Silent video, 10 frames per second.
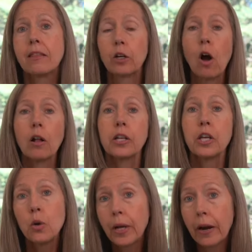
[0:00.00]
called
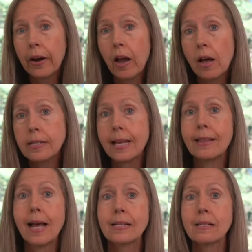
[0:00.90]
eukaryotes,
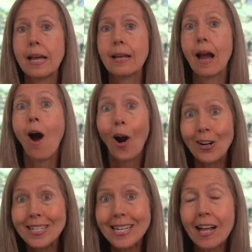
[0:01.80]
and that's like
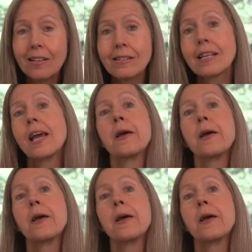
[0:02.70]
our cells.